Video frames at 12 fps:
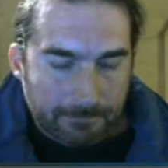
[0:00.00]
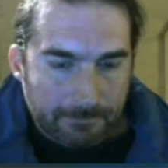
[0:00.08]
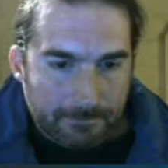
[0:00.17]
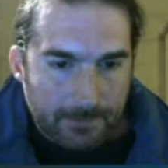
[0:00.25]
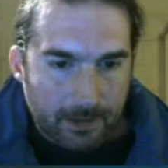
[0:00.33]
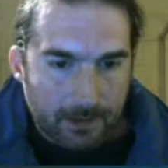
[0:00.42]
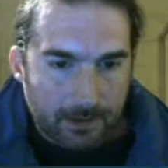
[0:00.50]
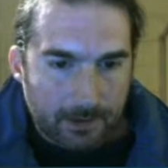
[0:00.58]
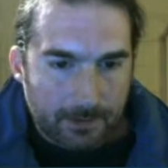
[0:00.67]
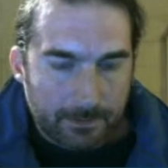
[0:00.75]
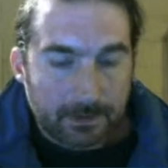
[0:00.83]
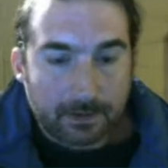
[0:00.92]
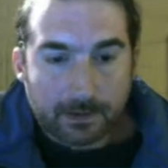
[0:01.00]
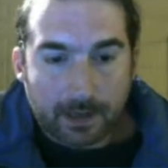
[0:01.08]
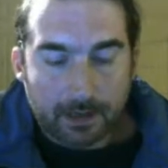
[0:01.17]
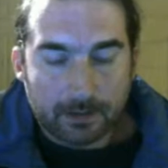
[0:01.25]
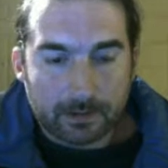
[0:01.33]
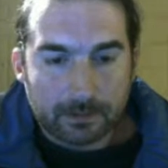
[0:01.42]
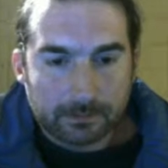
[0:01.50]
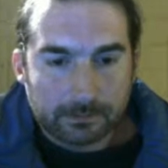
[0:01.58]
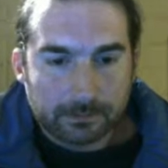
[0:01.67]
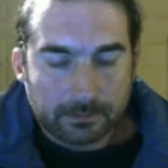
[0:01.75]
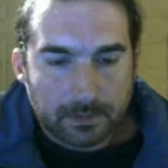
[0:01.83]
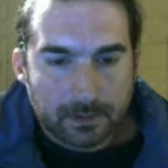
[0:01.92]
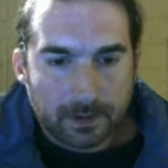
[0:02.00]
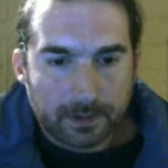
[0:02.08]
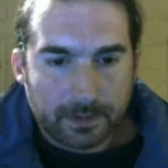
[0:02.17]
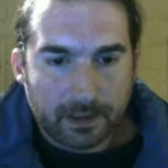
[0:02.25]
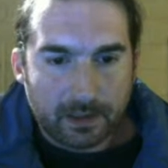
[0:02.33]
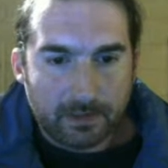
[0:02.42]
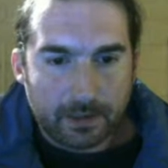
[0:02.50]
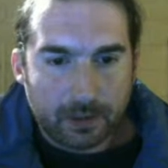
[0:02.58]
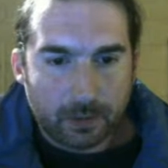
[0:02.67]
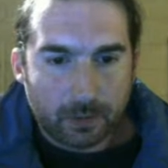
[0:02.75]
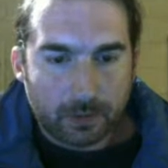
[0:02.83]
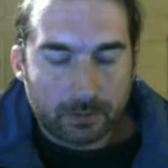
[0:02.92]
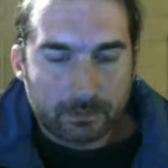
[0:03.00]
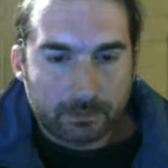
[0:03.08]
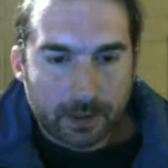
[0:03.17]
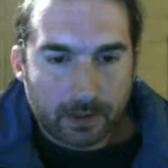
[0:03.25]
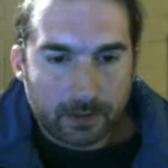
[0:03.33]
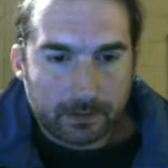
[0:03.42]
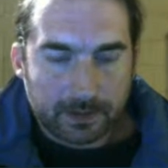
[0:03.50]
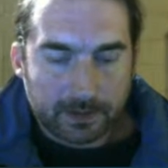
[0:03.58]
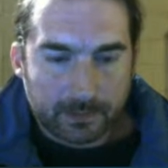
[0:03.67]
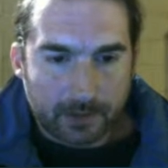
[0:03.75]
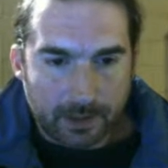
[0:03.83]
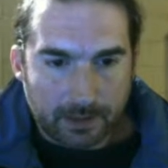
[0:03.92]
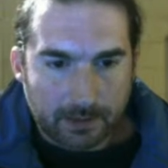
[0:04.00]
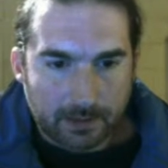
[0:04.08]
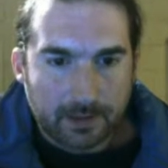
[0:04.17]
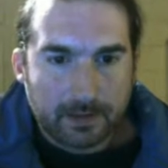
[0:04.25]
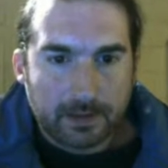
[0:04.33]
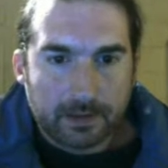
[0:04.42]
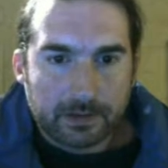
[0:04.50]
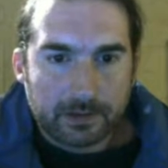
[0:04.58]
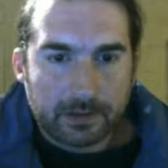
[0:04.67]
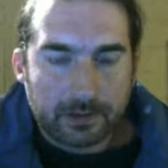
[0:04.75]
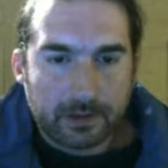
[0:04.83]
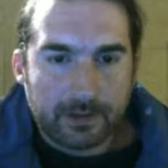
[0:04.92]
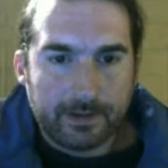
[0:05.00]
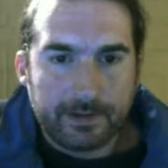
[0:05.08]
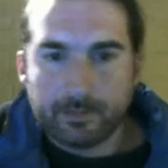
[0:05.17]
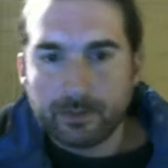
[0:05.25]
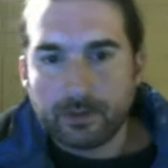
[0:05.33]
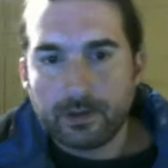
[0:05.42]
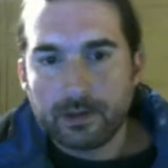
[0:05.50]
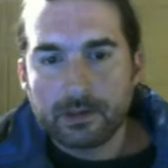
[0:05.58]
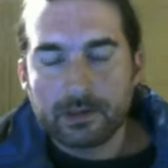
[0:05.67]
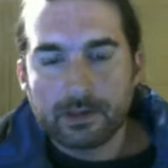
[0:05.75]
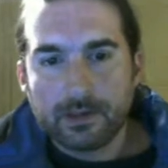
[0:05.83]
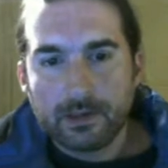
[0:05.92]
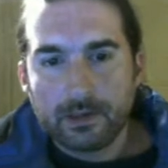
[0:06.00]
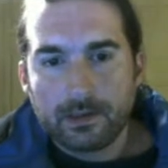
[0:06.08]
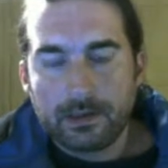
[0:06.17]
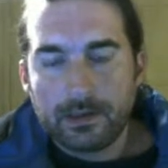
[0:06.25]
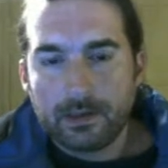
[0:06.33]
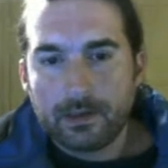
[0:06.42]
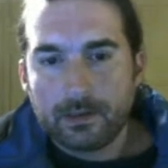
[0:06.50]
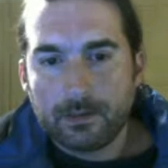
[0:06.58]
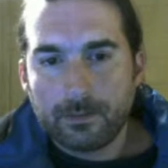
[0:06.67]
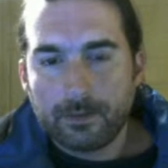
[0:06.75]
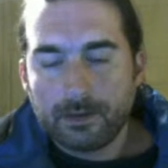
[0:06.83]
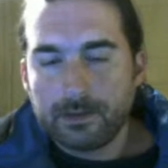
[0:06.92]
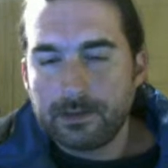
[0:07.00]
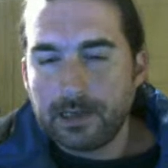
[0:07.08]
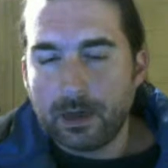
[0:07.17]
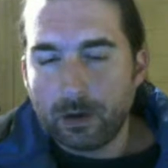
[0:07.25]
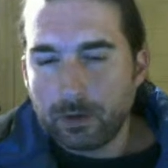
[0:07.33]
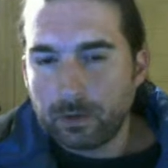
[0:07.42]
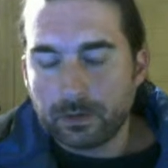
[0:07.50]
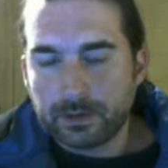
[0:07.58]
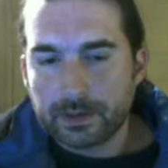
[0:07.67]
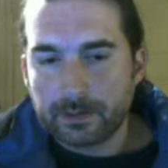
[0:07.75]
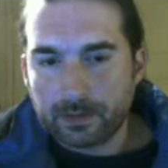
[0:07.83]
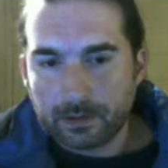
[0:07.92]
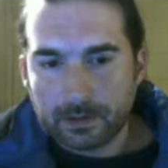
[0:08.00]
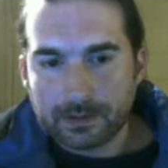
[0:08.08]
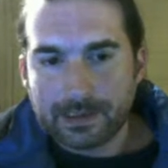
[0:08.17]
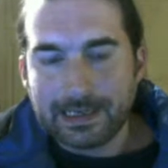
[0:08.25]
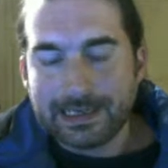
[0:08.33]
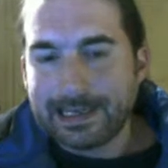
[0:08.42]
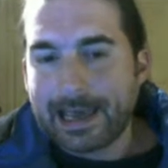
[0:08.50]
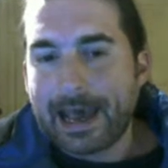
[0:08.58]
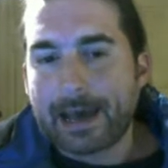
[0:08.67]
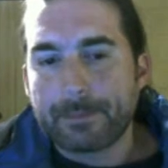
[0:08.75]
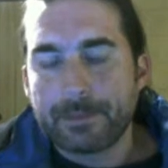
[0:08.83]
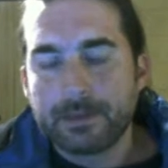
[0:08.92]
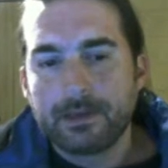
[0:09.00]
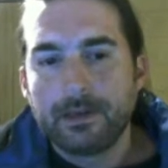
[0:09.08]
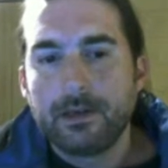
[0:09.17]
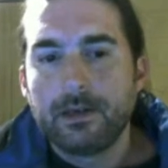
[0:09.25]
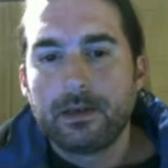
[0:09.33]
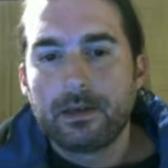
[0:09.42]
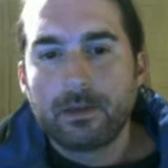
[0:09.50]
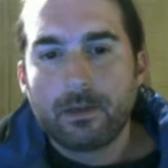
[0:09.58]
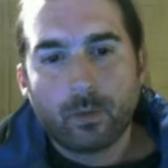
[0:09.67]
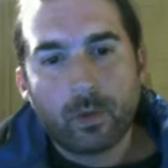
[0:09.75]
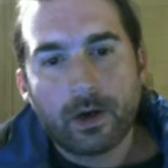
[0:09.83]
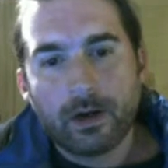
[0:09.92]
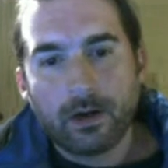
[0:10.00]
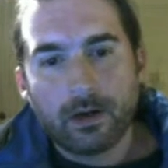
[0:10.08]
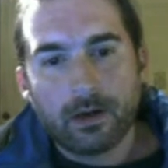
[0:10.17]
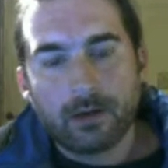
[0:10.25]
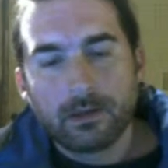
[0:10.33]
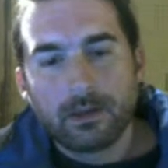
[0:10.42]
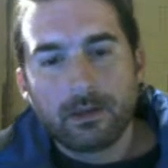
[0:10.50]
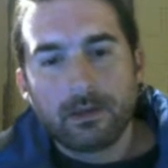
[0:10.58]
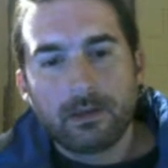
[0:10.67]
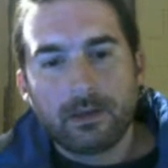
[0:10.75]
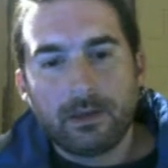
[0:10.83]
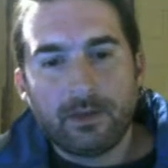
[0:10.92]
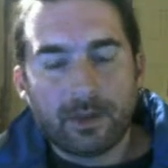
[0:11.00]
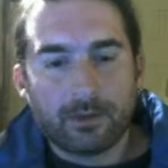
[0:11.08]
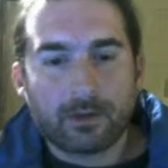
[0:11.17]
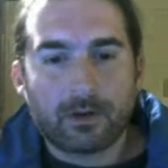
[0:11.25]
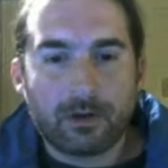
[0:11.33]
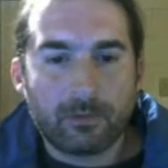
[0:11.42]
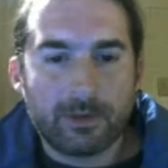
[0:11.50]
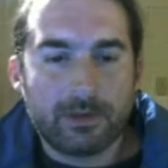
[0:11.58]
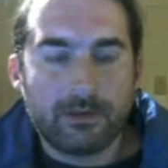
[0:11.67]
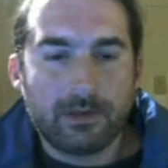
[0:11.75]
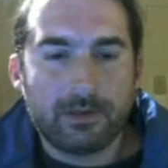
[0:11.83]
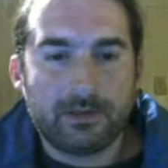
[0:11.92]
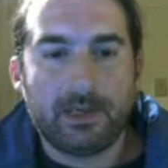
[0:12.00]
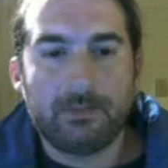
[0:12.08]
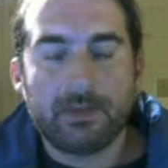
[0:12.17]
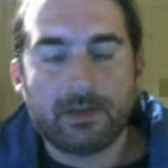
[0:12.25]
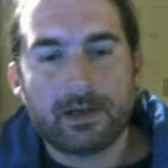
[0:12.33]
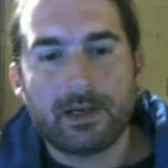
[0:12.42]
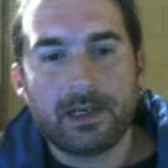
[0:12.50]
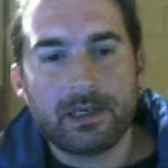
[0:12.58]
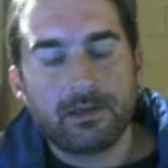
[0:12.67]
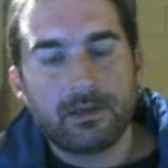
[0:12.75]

the scale of an individual color sprite, such that it plugs any holes, it plugs any gaps where if they were all rendered the same size,